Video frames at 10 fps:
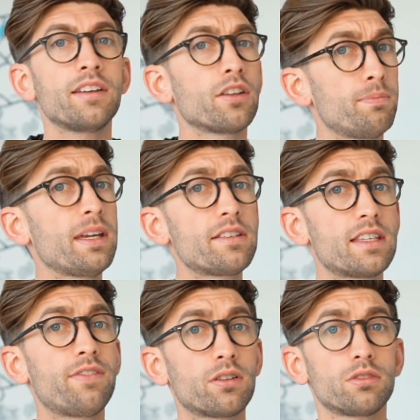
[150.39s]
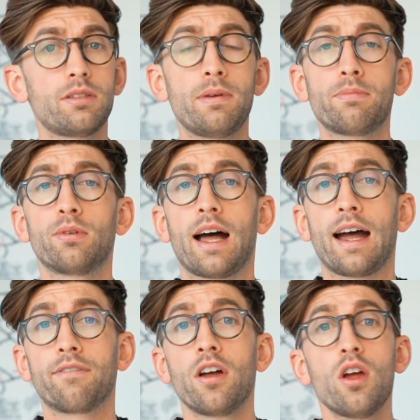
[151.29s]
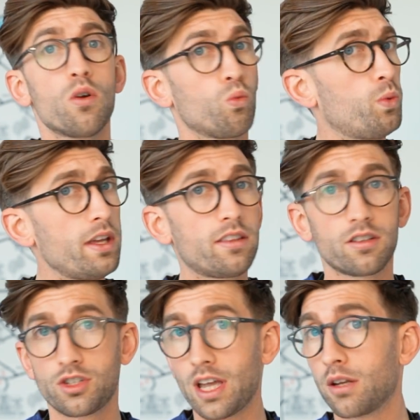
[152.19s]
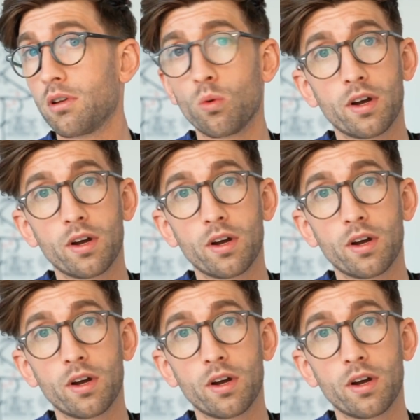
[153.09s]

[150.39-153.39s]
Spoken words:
Now, the biggest difficulty people have with shadowing